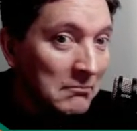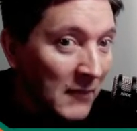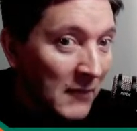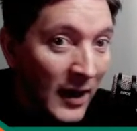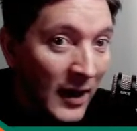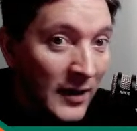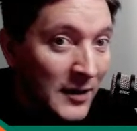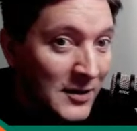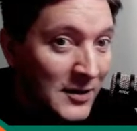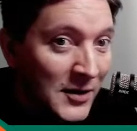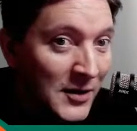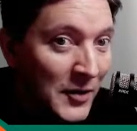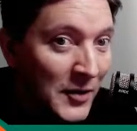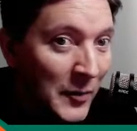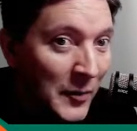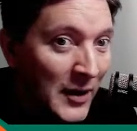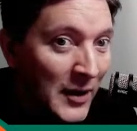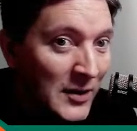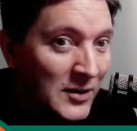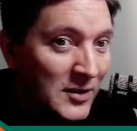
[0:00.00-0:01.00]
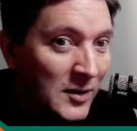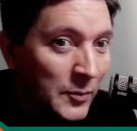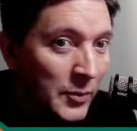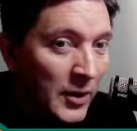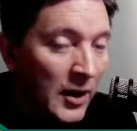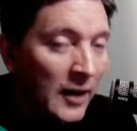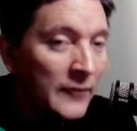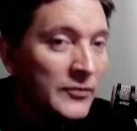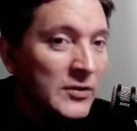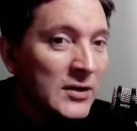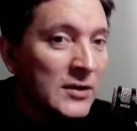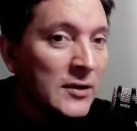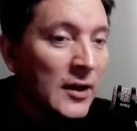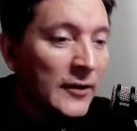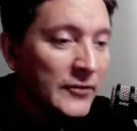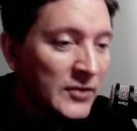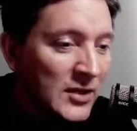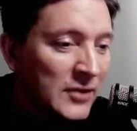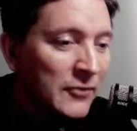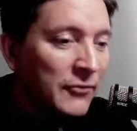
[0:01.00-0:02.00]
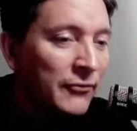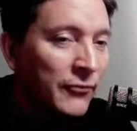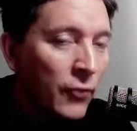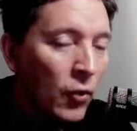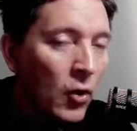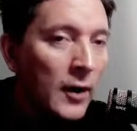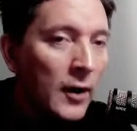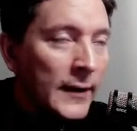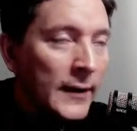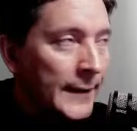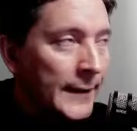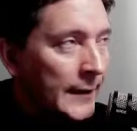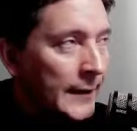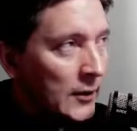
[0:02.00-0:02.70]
can you sit on the bench as a player? I've seen 4